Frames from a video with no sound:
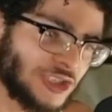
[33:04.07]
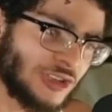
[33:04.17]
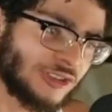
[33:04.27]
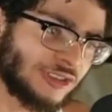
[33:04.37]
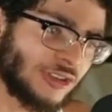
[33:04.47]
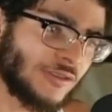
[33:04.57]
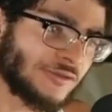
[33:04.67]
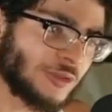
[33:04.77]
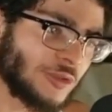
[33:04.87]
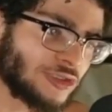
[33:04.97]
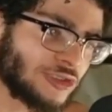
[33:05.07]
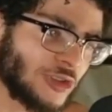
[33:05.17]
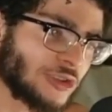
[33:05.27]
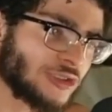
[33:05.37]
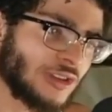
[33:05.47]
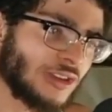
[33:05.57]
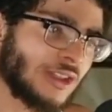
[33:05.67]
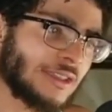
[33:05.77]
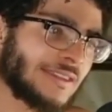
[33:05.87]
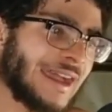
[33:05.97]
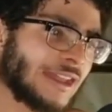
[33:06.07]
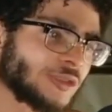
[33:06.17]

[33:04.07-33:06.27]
deserves to be treated like that,